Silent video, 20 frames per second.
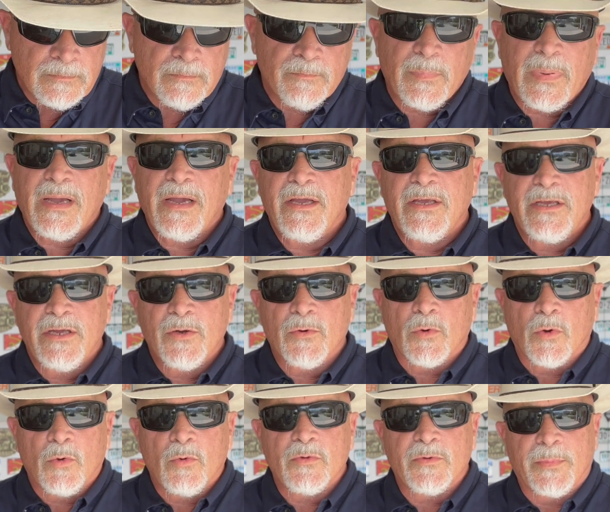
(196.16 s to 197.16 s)
Buy a
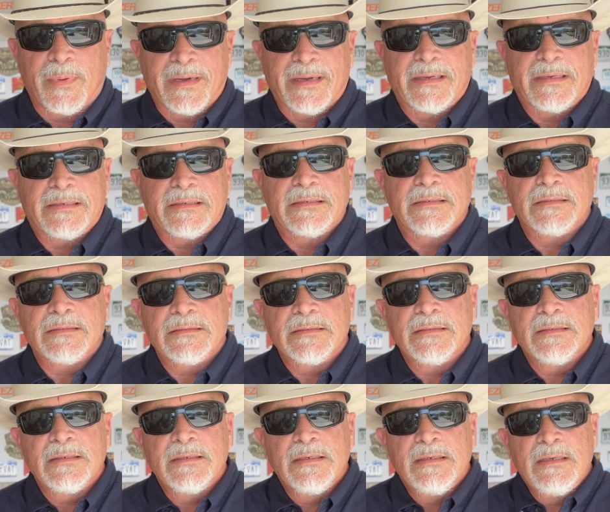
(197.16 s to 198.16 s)
year-old bike.
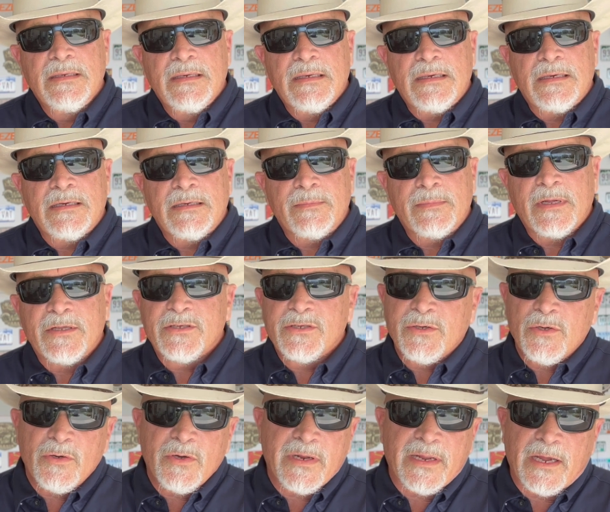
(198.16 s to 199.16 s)
It's
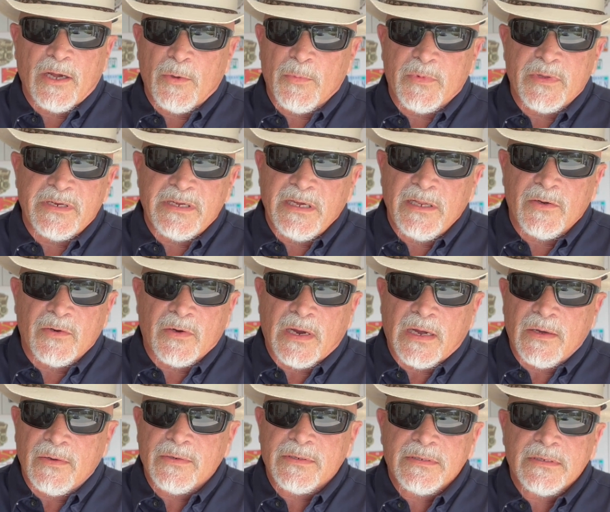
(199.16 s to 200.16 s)
still going to help the dealer
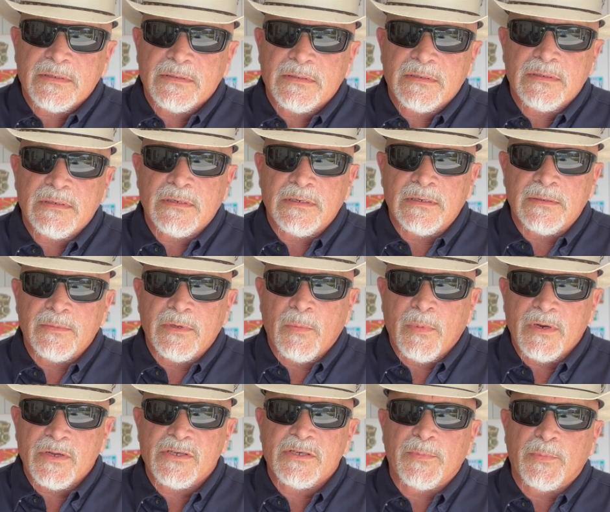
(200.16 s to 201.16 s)
out. You want
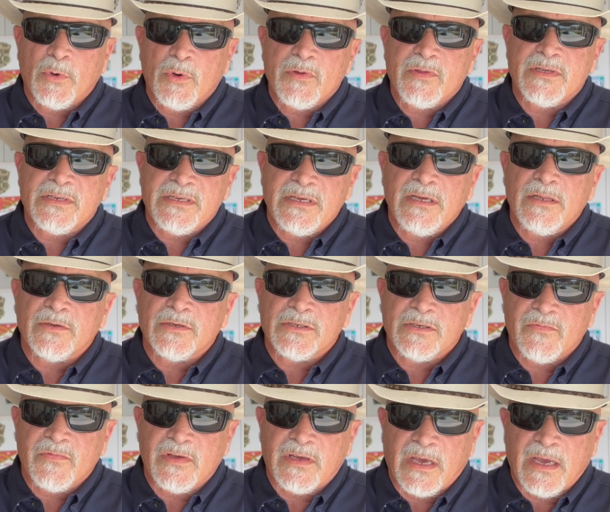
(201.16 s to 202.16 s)
to support the dealers
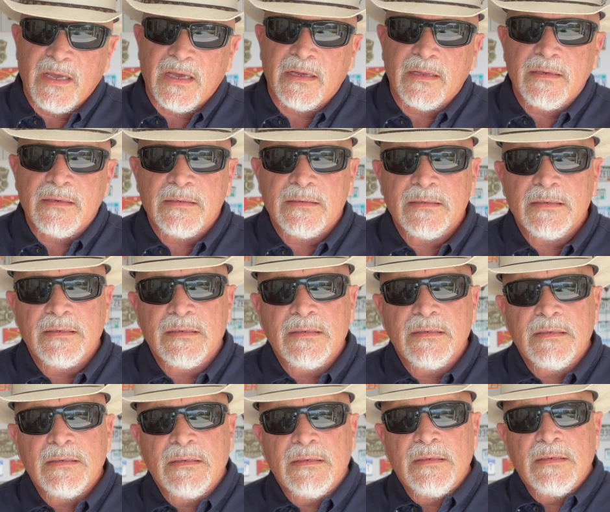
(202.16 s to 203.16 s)
if you can,
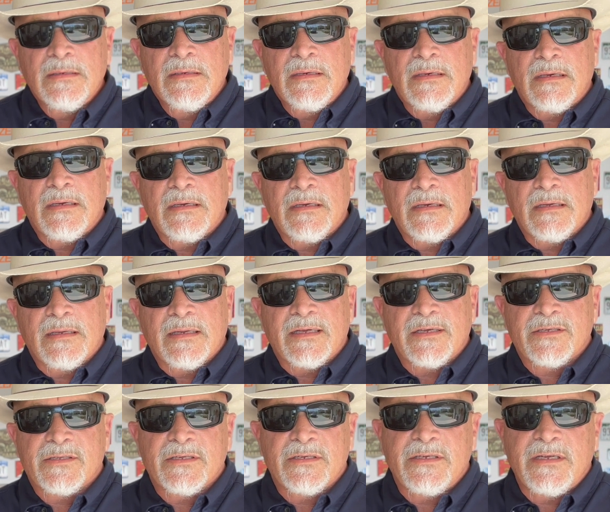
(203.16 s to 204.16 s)

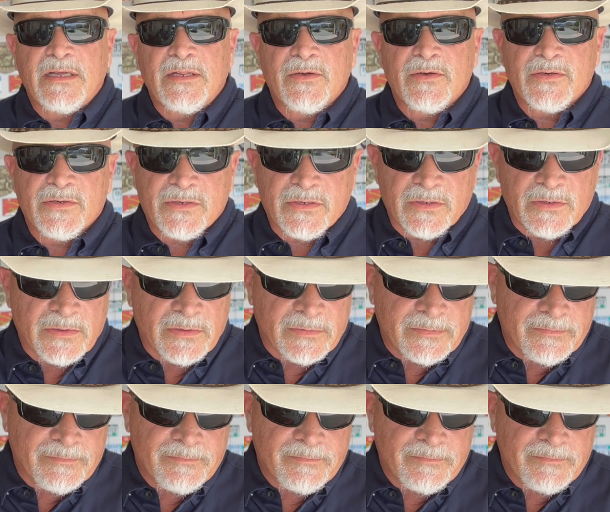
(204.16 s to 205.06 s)
unless the dealers are,